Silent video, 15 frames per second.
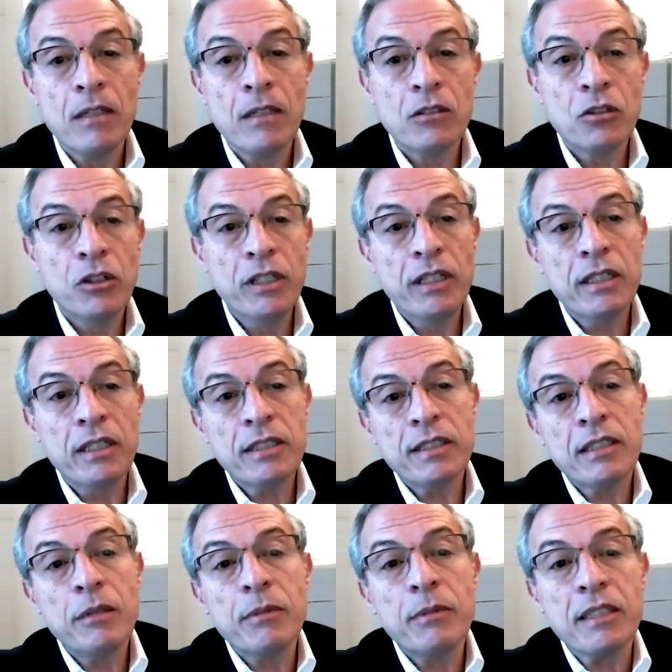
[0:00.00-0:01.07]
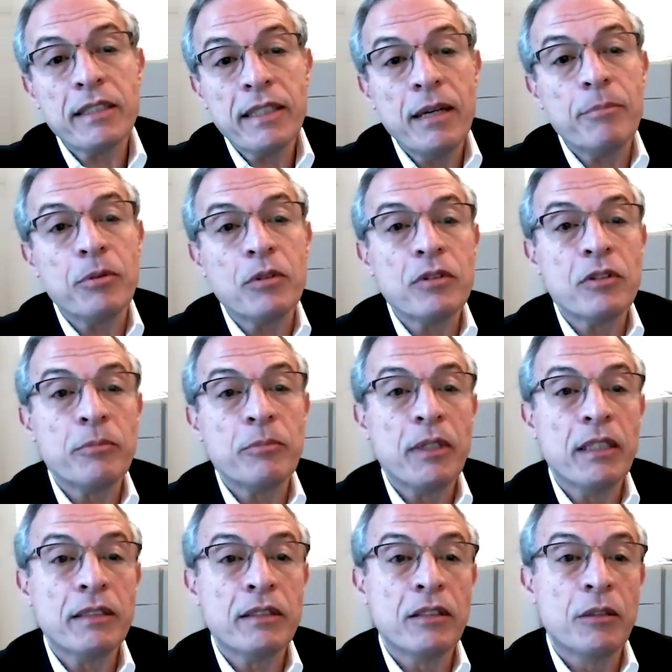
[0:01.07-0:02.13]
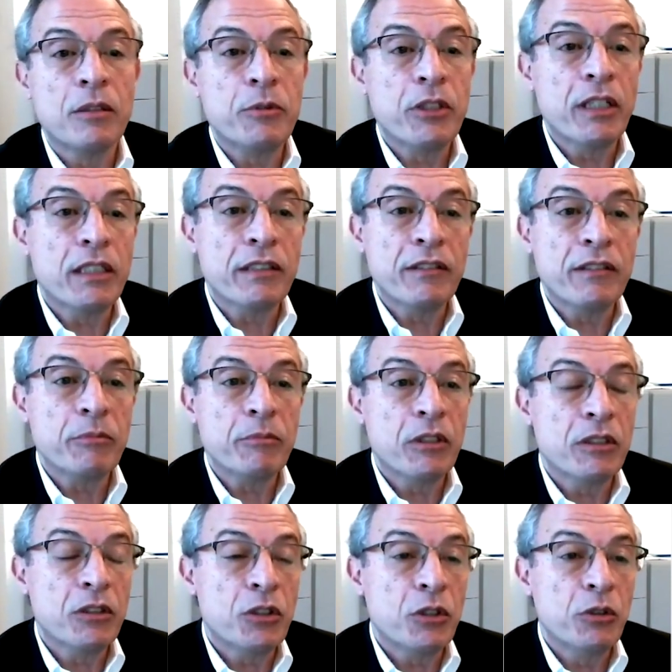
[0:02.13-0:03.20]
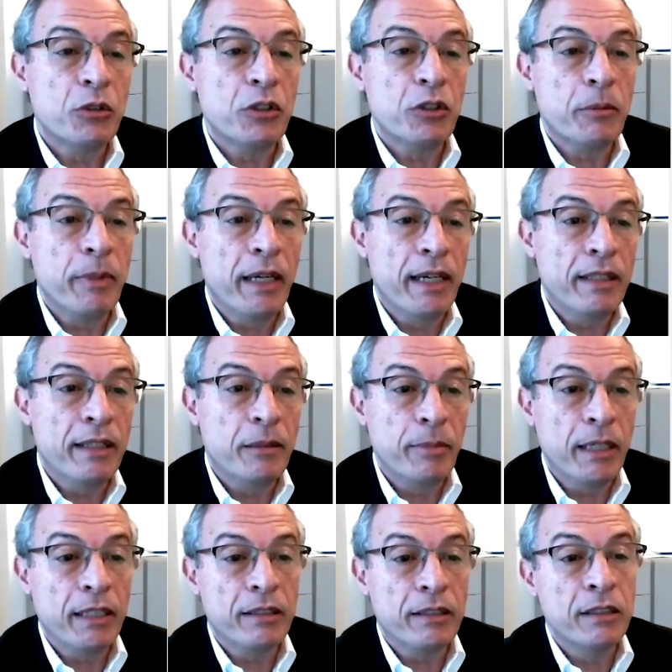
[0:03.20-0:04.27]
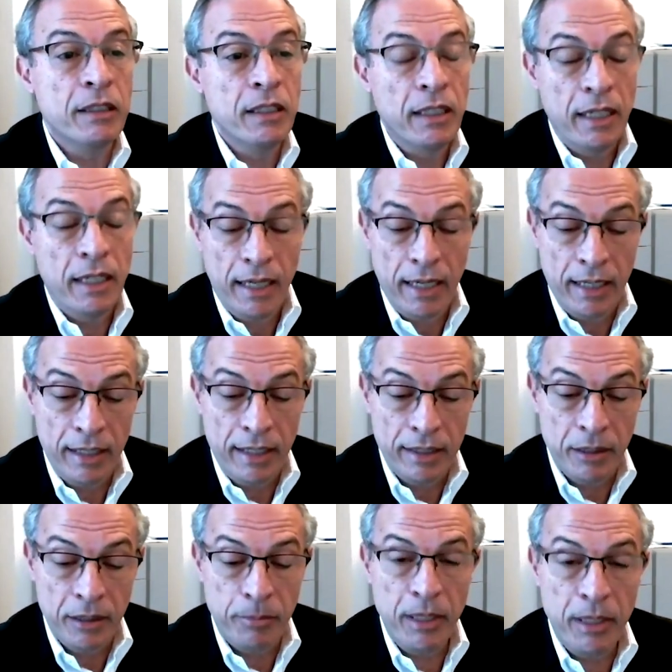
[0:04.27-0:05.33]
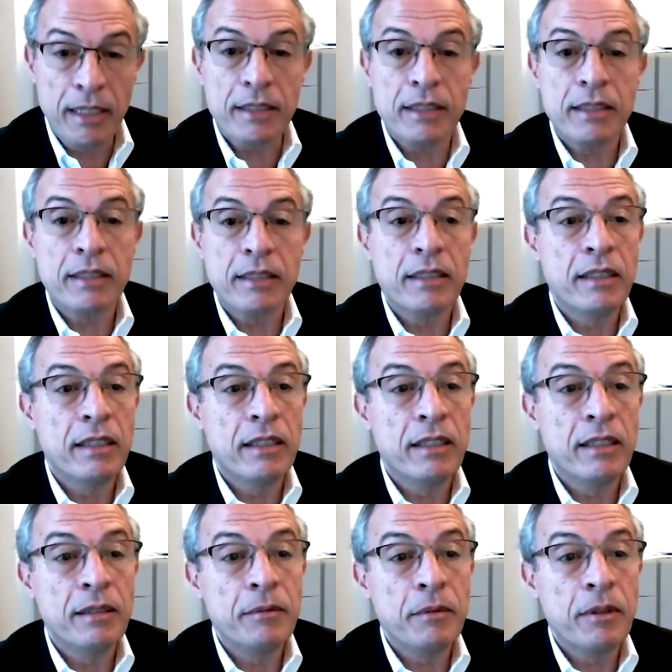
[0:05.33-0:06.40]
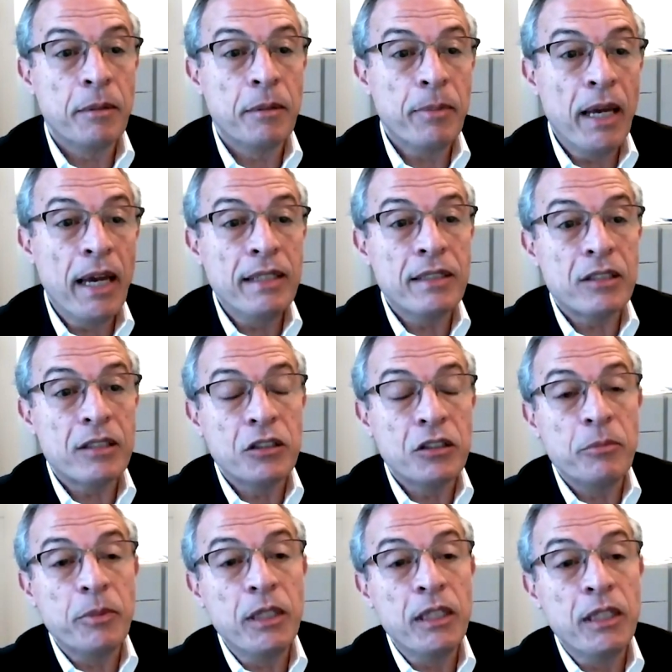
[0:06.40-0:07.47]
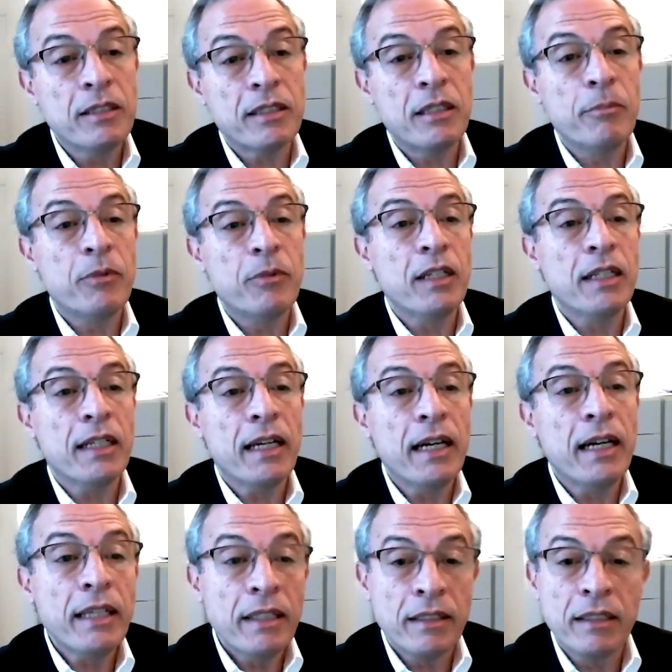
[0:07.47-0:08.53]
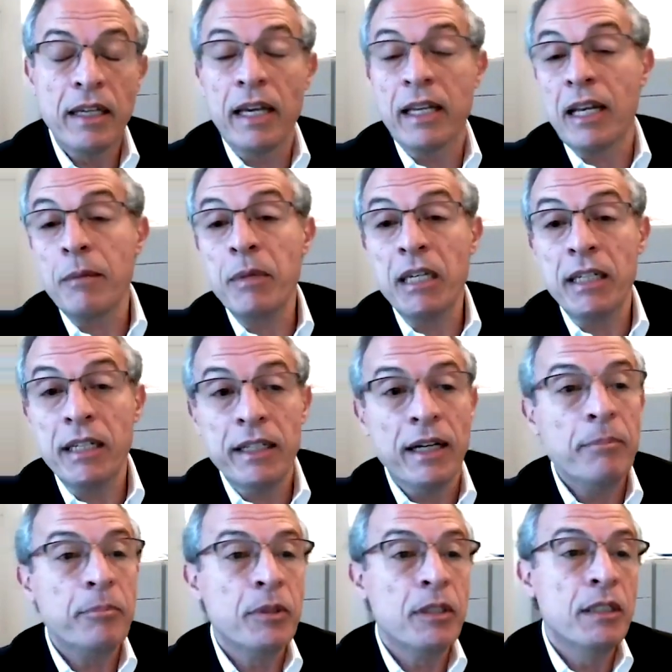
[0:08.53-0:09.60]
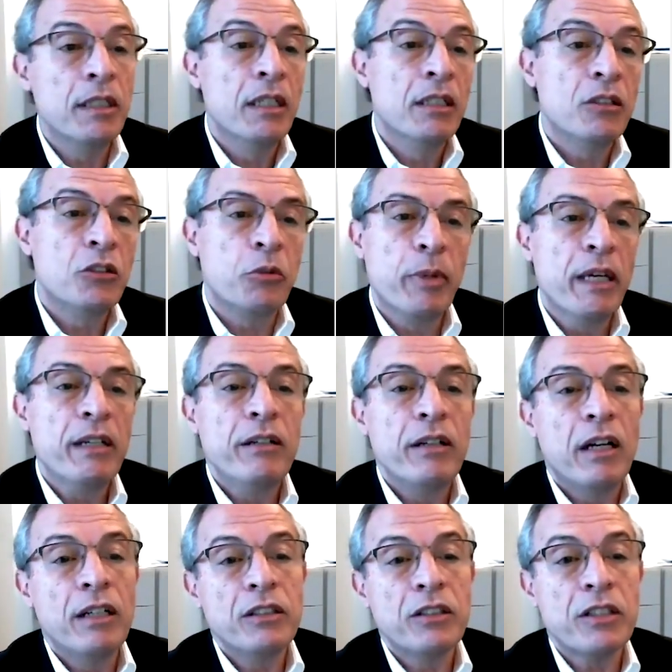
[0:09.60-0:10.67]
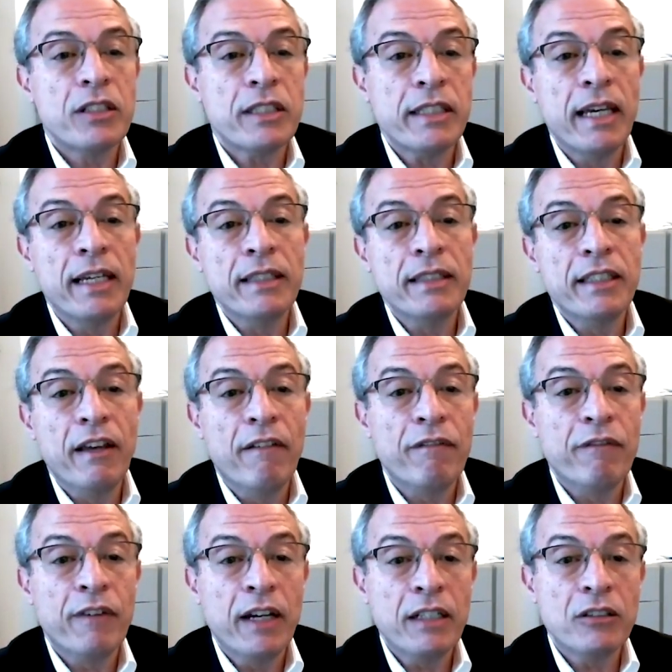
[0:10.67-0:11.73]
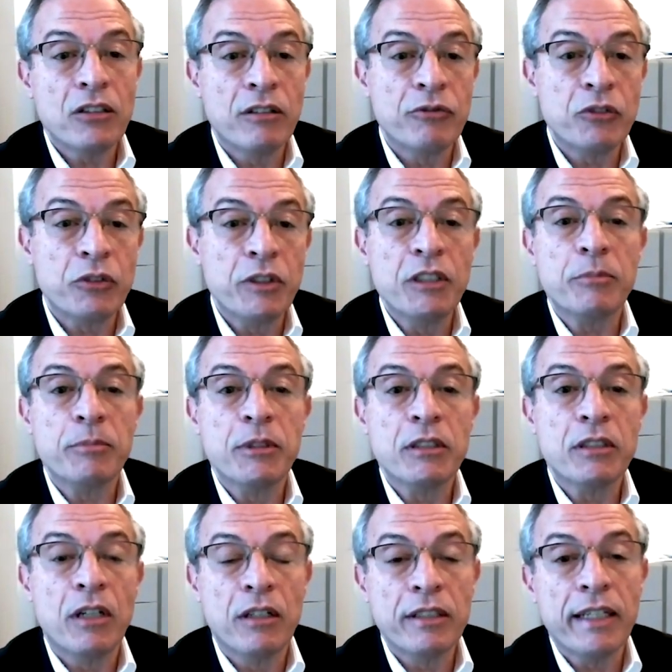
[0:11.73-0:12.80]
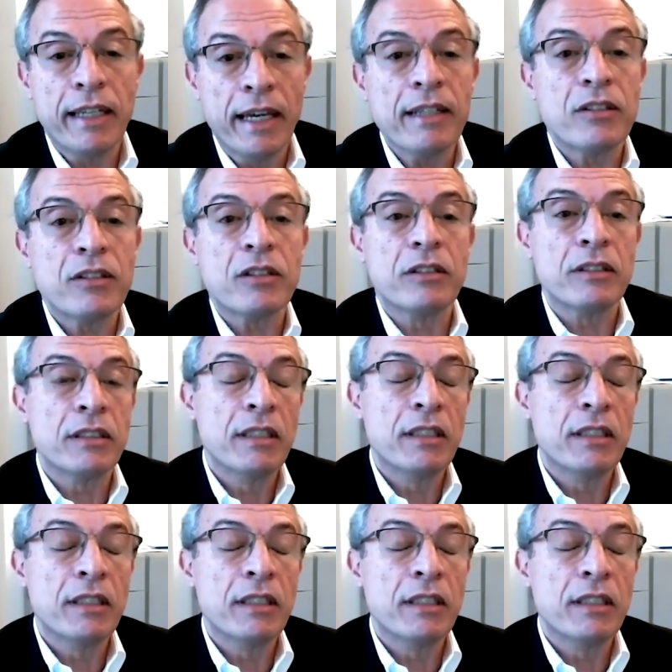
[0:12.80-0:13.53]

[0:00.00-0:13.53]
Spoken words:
So here are some examples about objective. I'm going to show you the bad, the better, and the best. The bad is going to be something like, and I made it up, to better understand the effect of treatment on cancer.